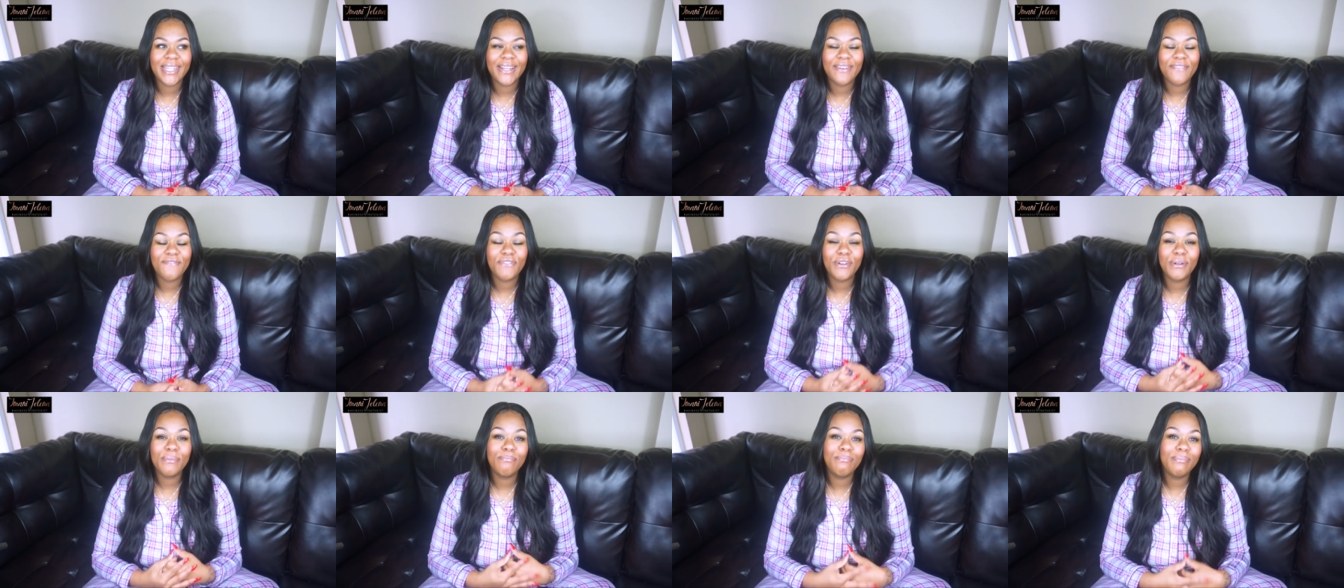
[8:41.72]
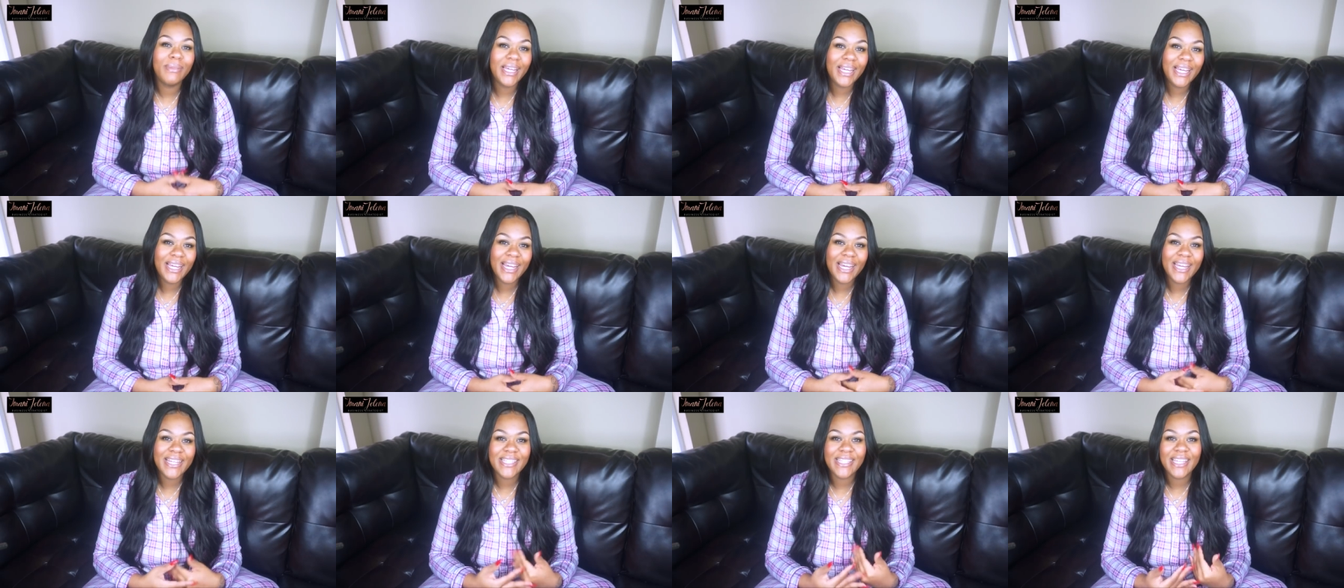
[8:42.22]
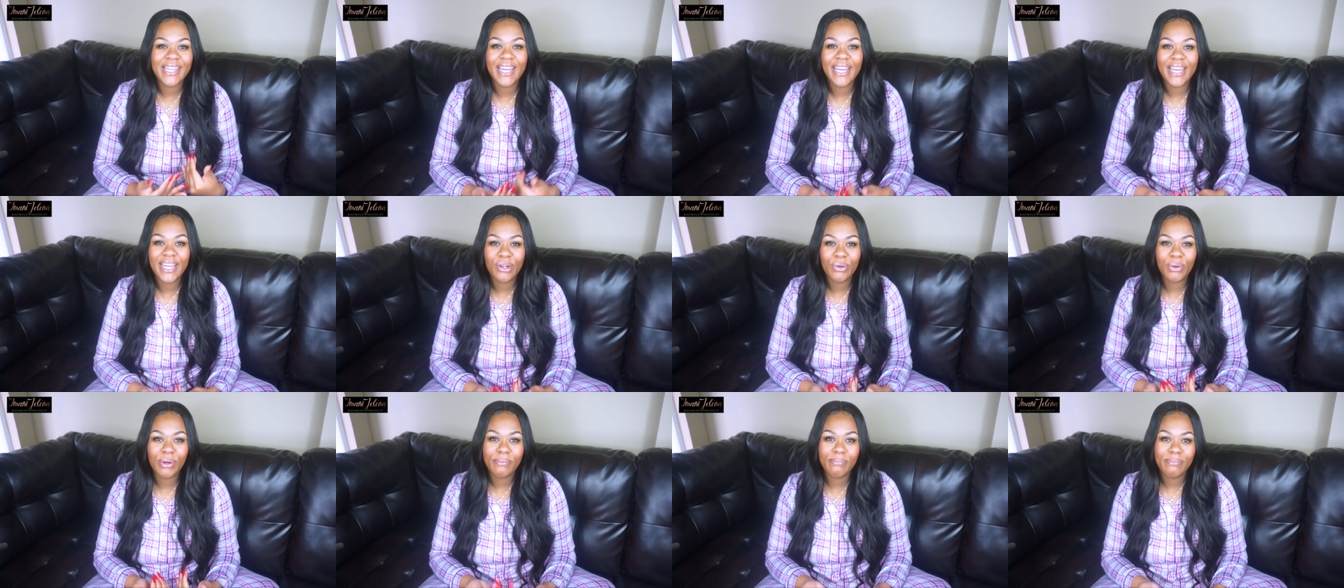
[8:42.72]
for me is a
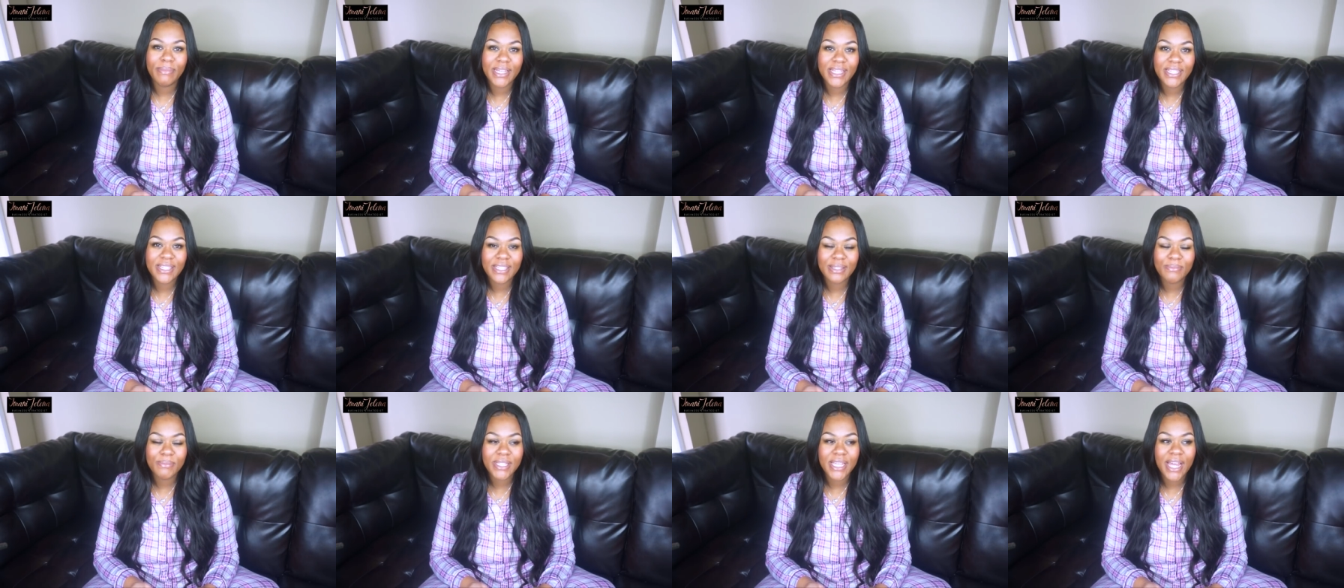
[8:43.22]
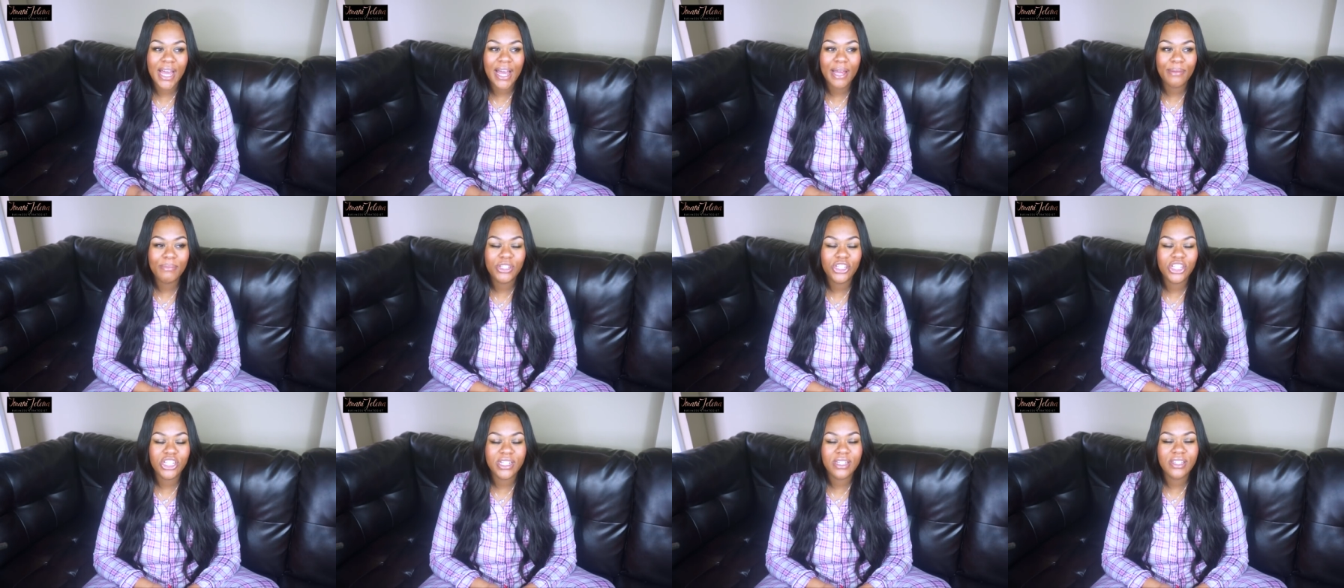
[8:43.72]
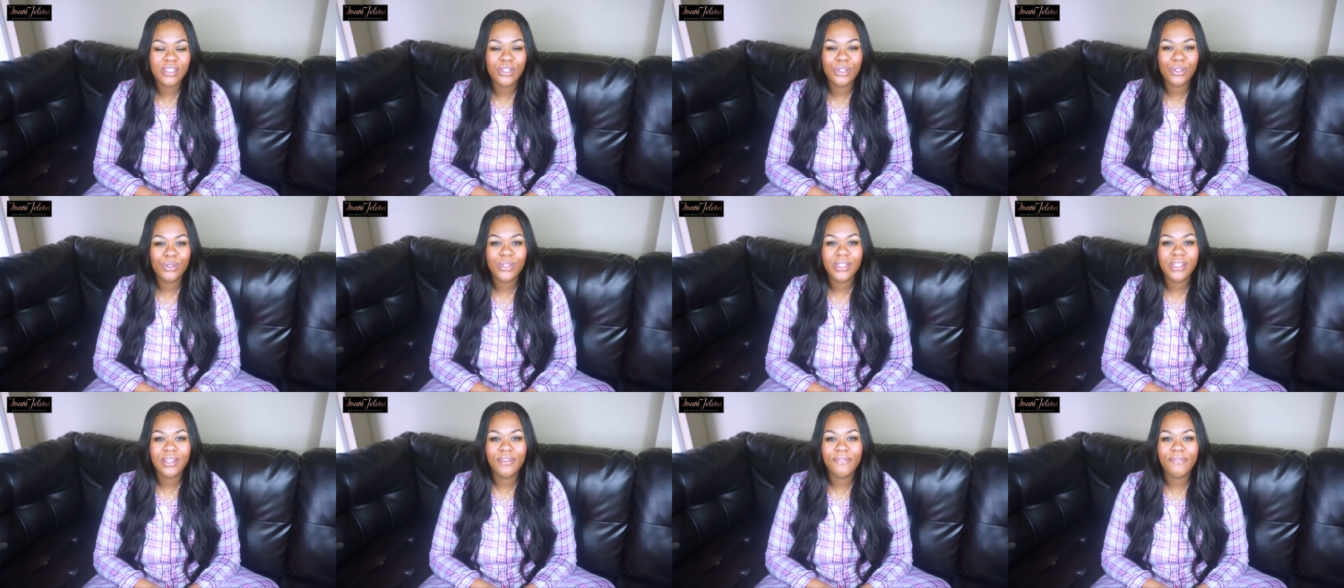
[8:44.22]
hit or miss sometimes just
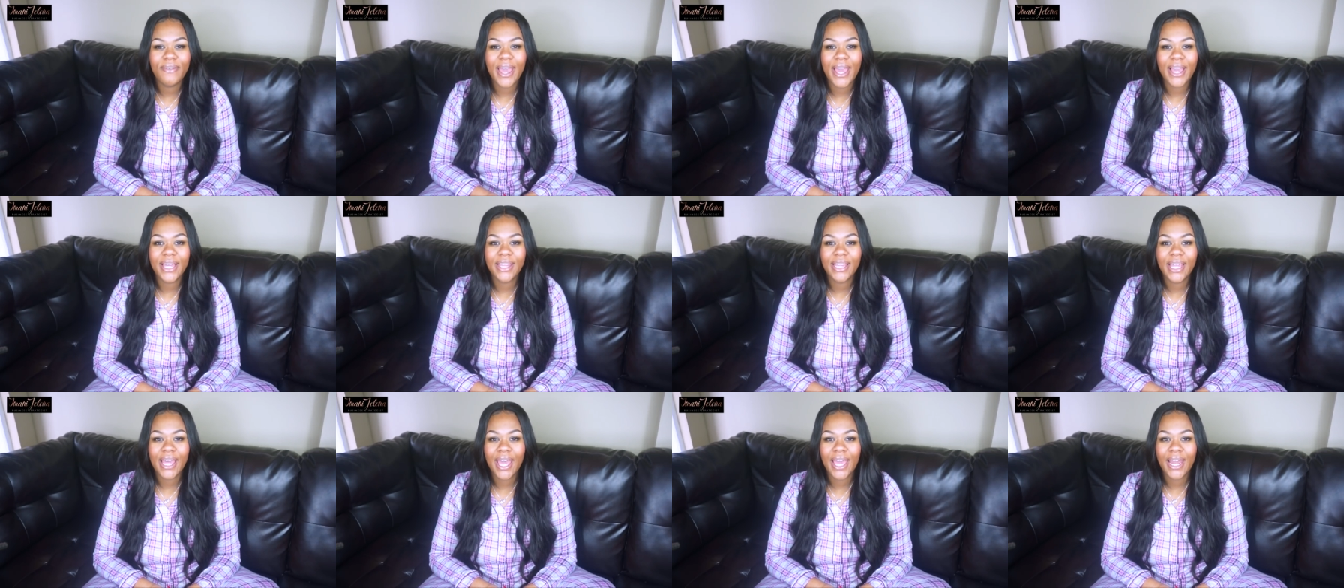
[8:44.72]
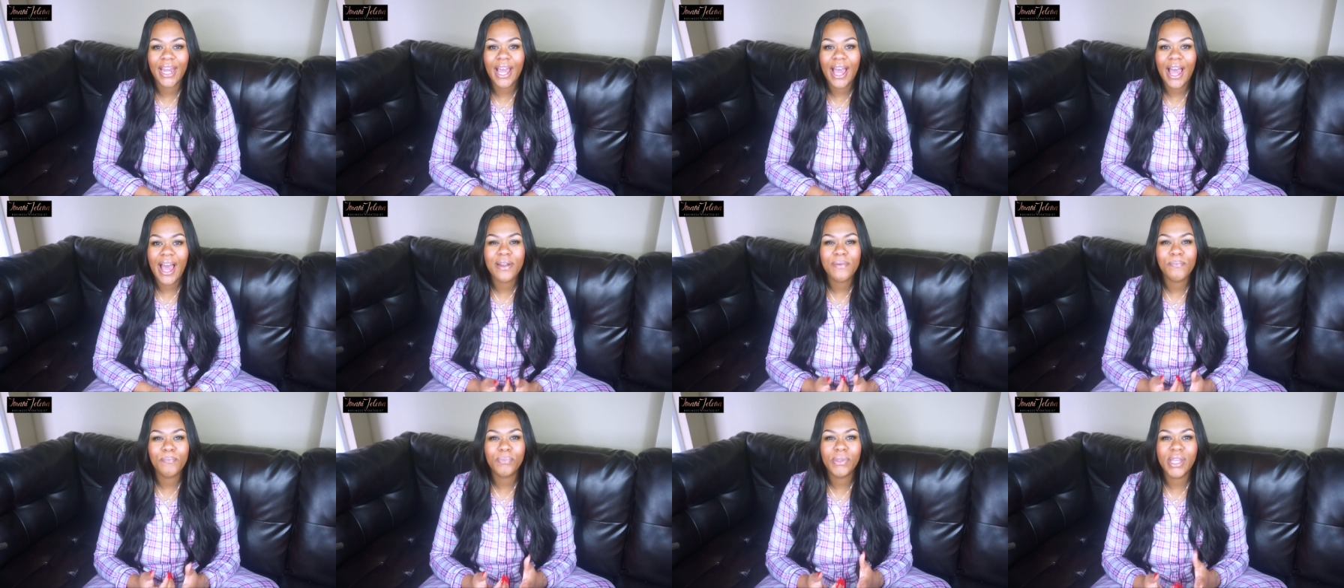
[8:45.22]
due to the fact that